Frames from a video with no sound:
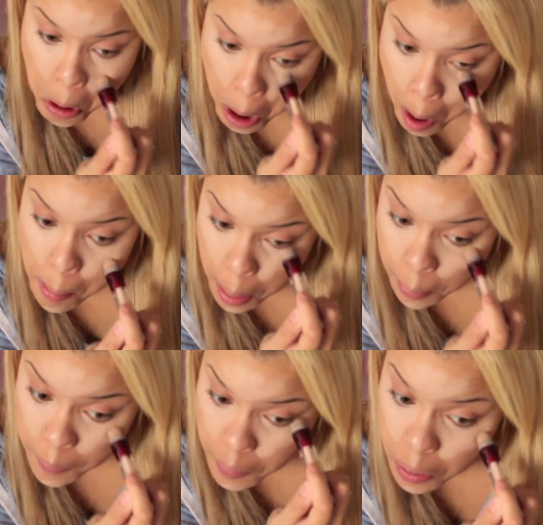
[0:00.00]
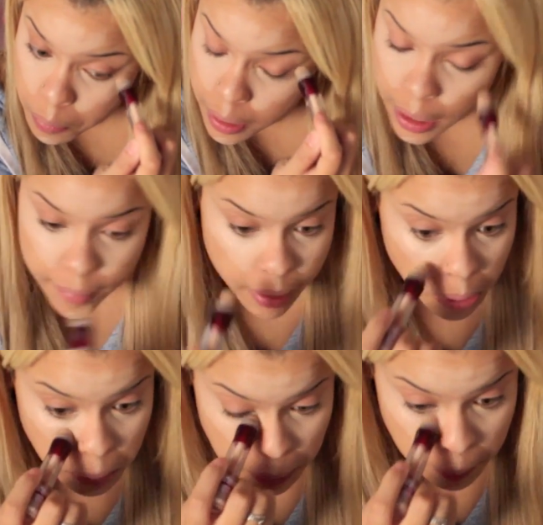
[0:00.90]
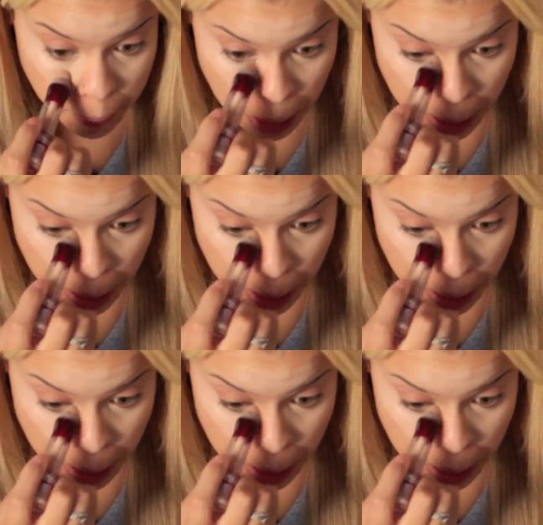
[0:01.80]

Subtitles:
I mainly go really heavy underneath my